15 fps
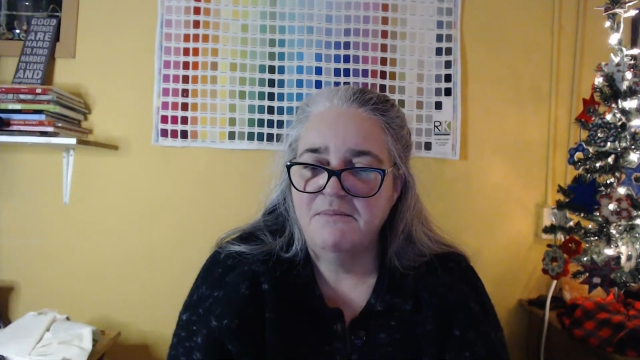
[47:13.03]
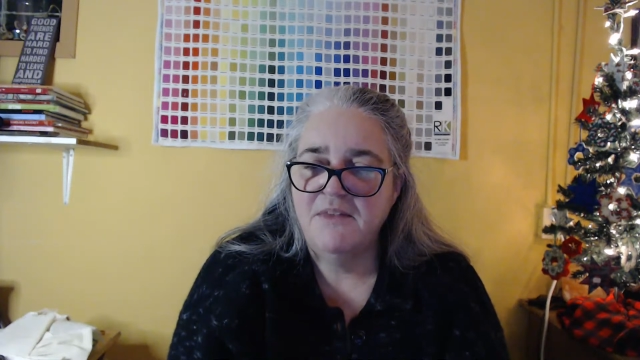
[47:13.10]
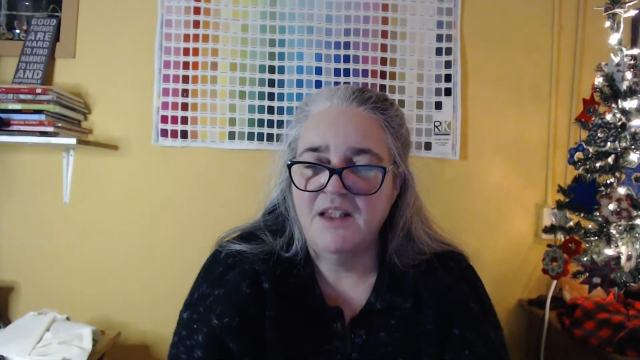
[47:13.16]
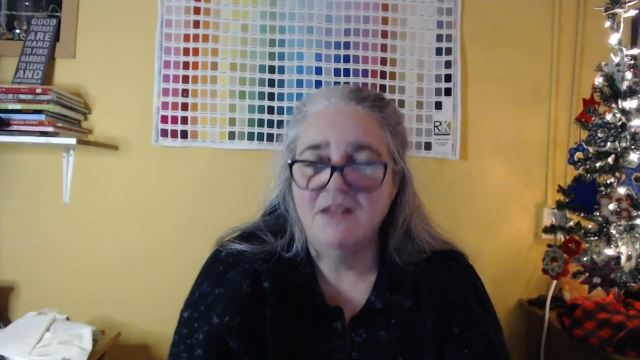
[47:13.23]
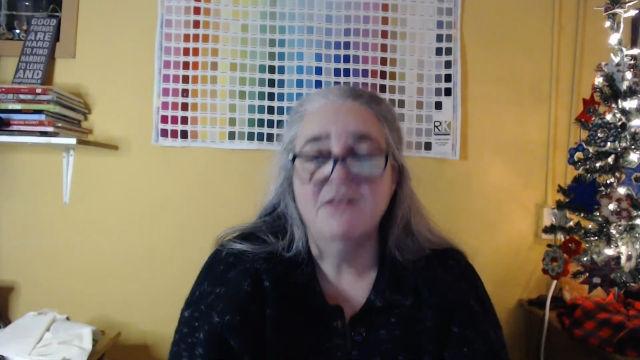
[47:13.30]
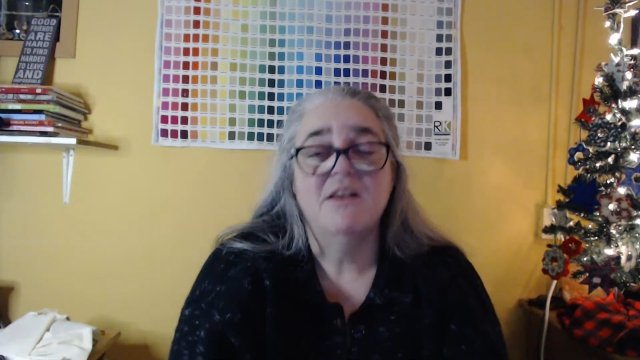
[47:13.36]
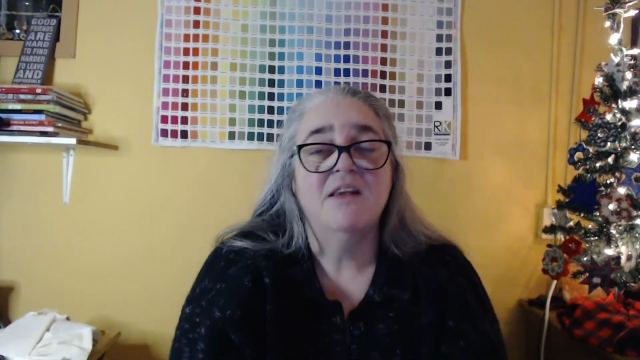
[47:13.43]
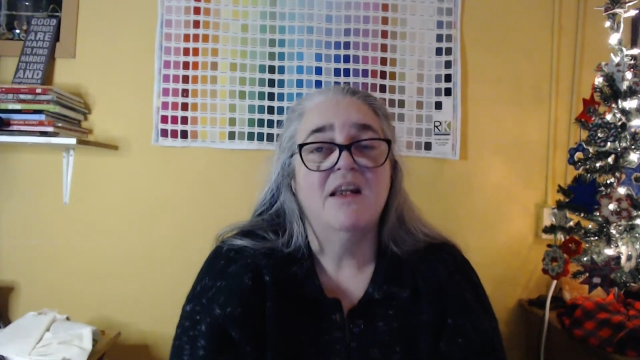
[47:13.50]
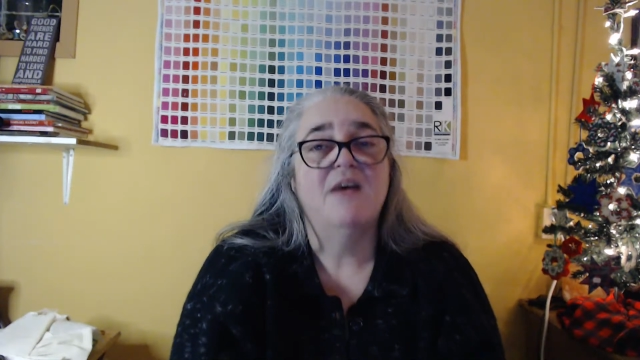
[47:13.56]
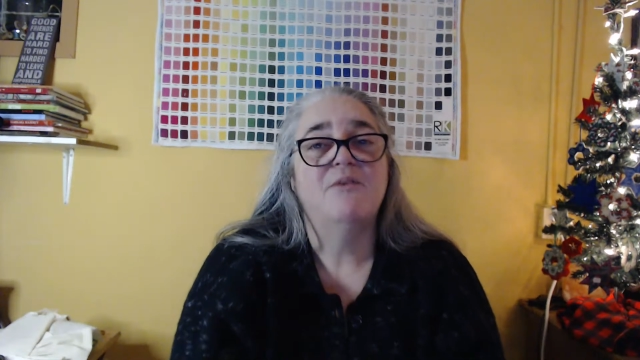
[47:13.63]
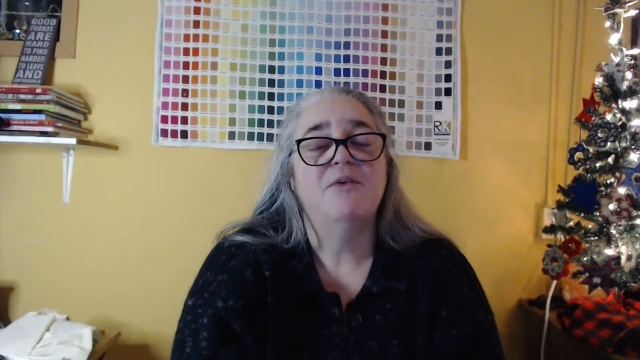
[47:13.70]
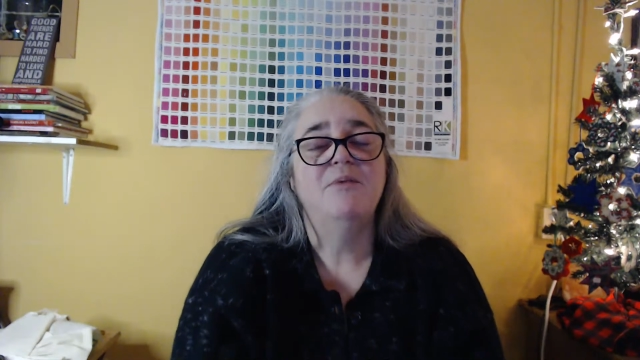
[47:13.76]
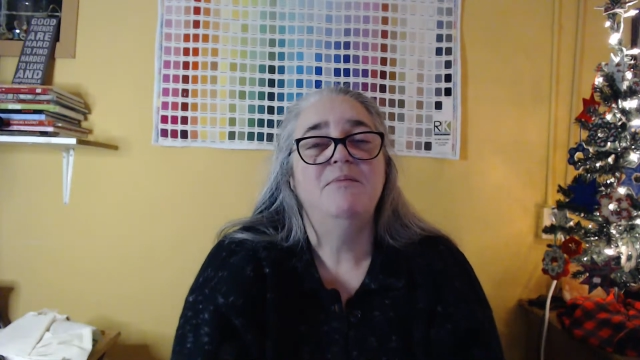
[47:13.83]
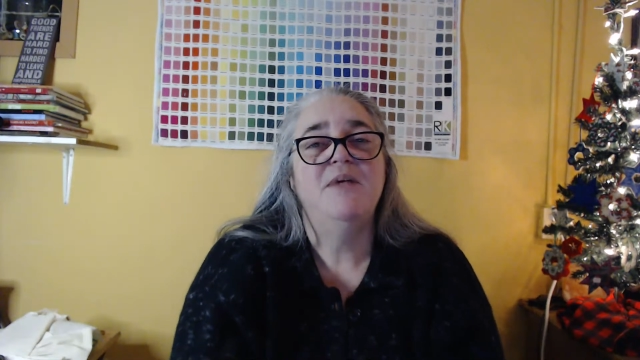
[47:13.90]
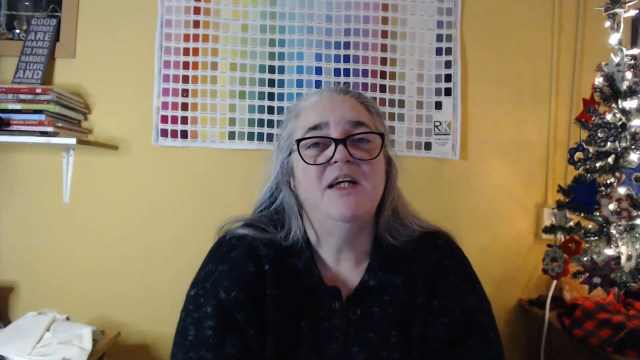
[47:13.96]
That
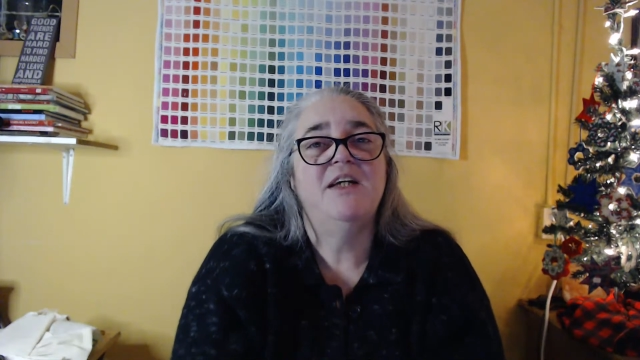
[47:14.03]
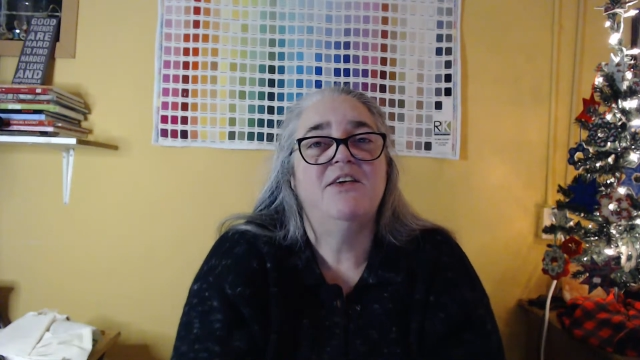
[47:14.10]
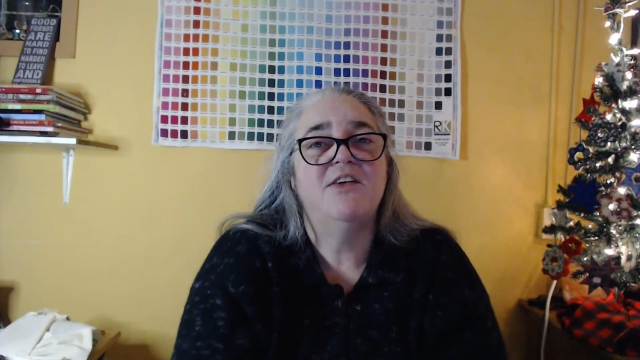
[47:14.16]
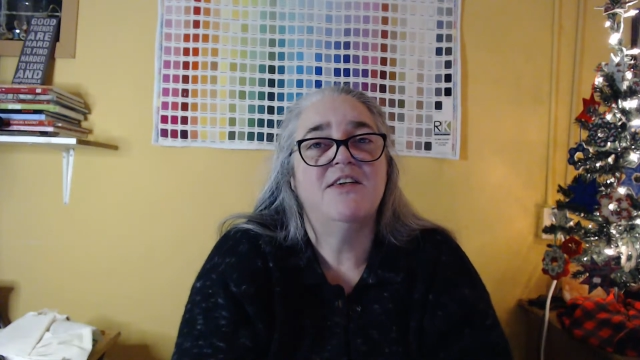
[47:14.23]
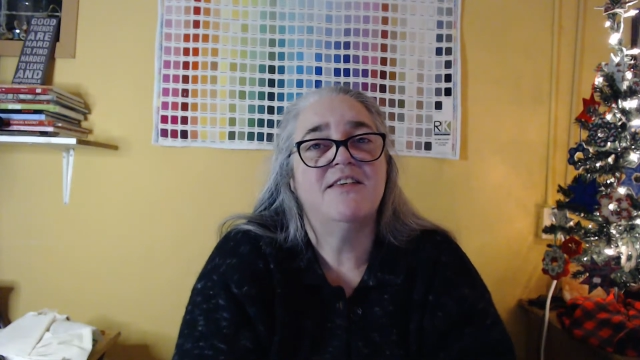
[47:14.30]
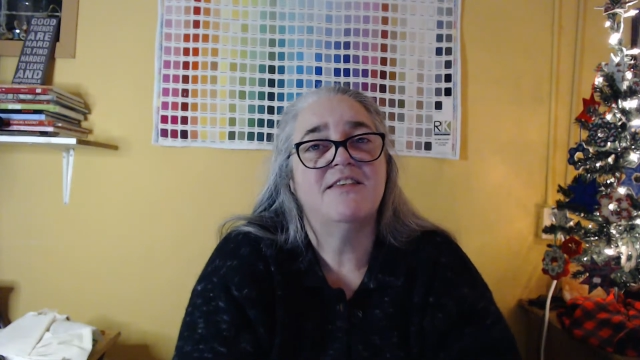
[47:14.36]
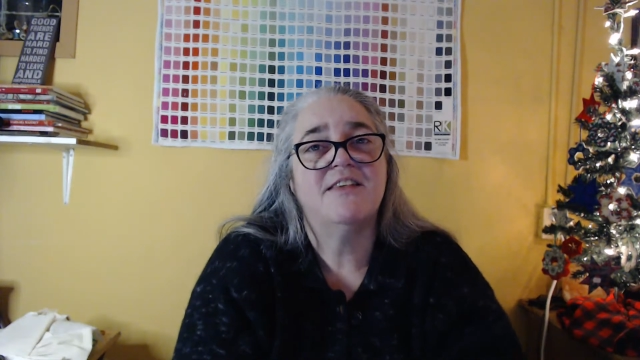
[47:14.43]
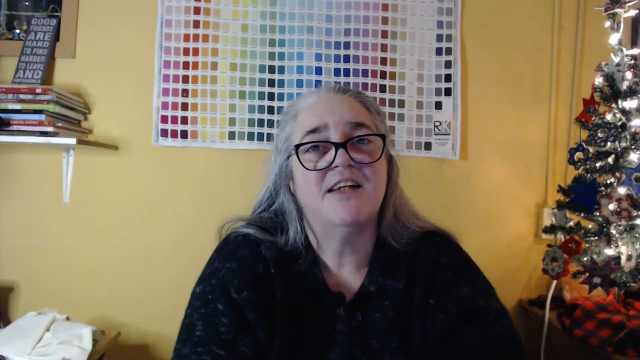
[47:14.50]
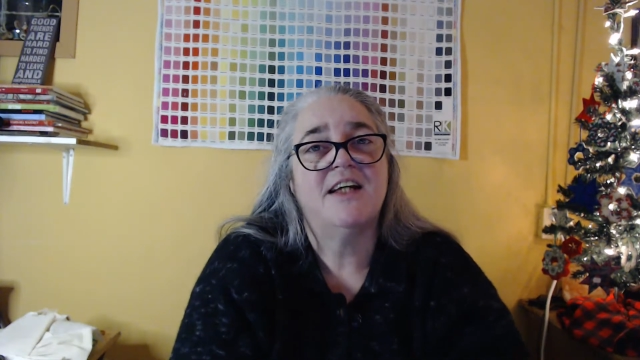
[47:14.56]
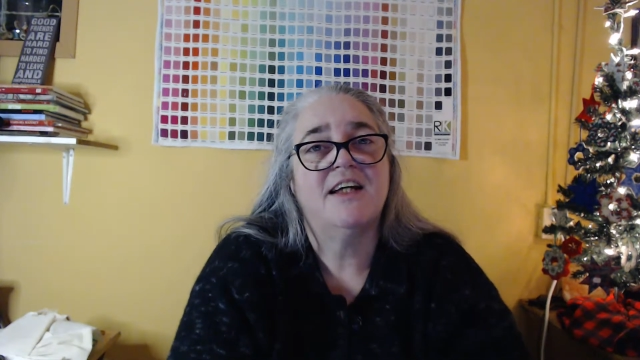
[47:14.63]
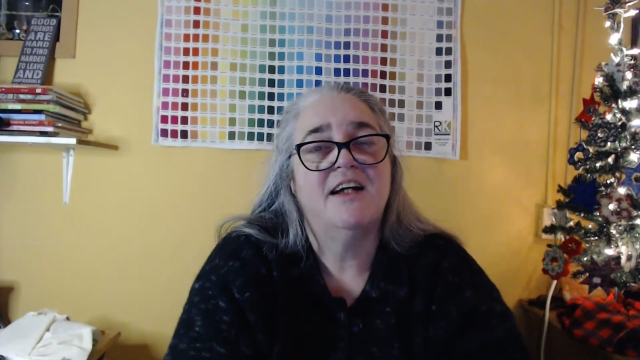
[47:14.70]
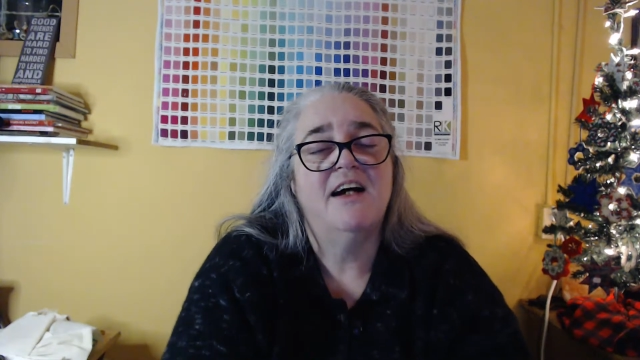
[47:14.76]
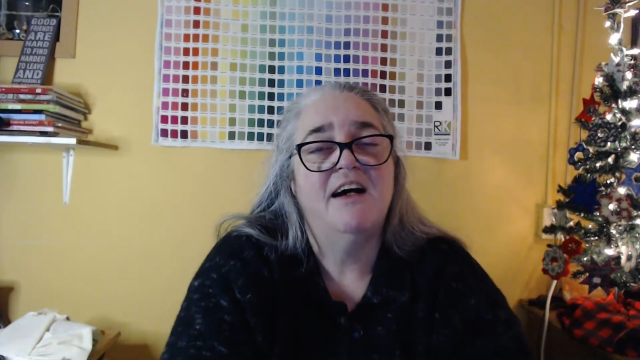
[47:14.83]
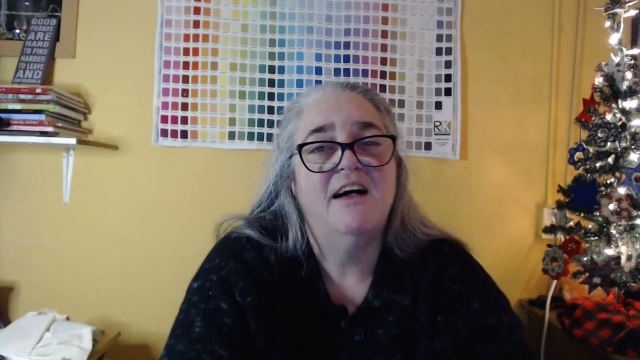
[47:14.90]
would be interesting.